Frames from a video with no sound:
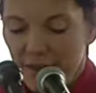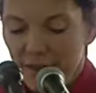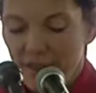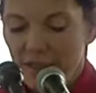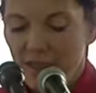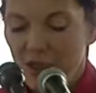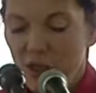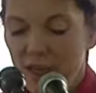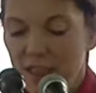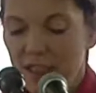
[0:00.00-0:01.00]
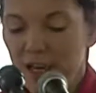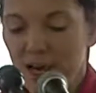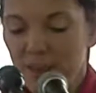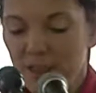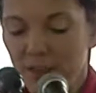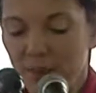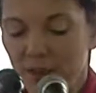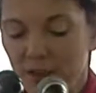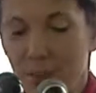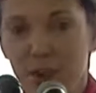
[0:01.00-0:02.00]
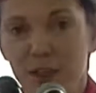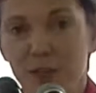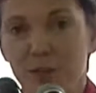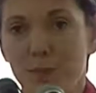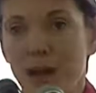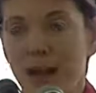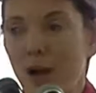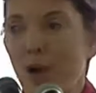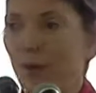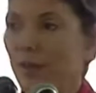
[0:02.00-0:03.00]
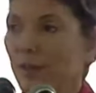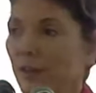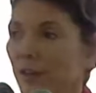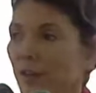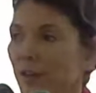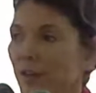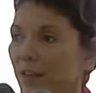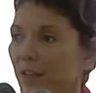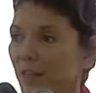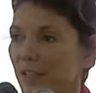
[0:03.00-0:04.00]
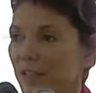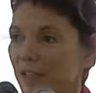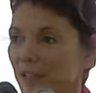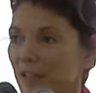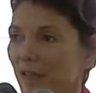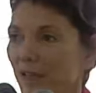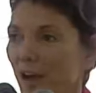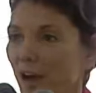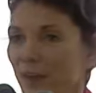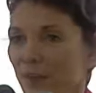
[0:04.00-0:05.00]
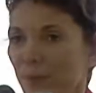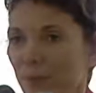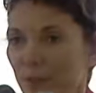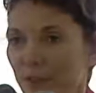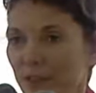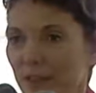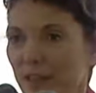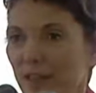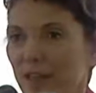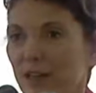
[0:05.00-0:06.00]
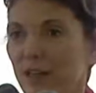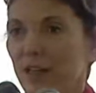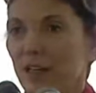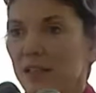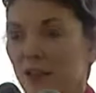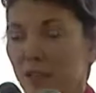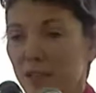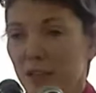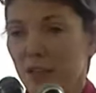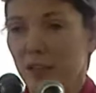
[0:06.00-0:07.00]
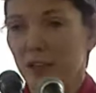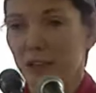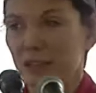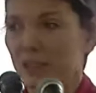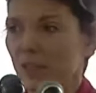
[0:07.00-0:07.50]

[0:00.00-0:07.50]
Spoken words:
and that the Chinese Communist Party under Mao committed 65 million of such killings.